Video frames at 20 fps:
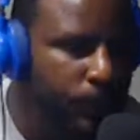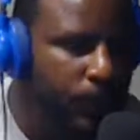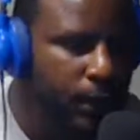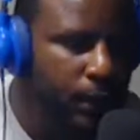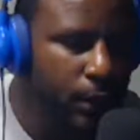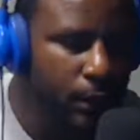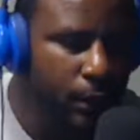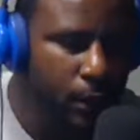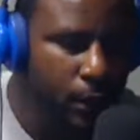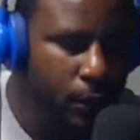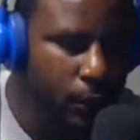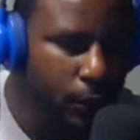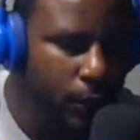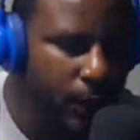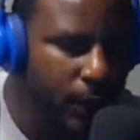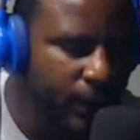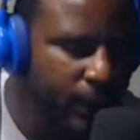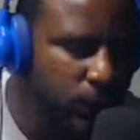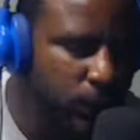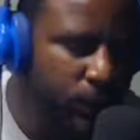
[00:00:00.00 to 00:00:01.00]

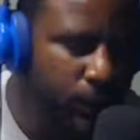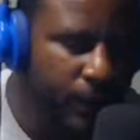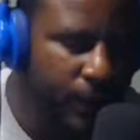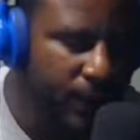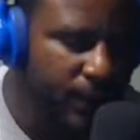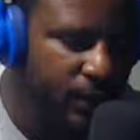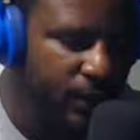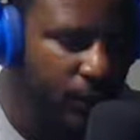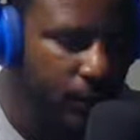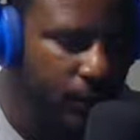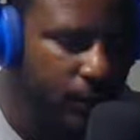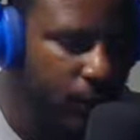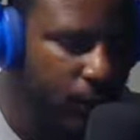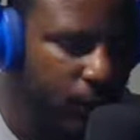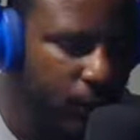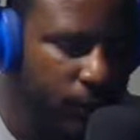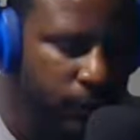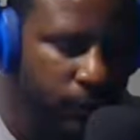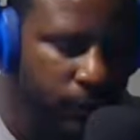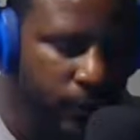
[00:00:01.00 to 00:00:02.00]
that's what pays the
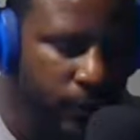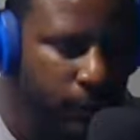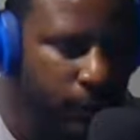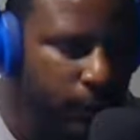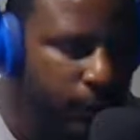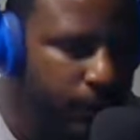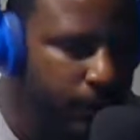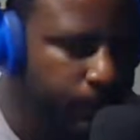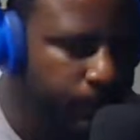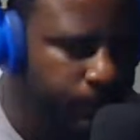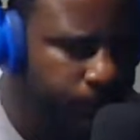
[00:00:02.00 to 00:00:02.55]
bills for them. But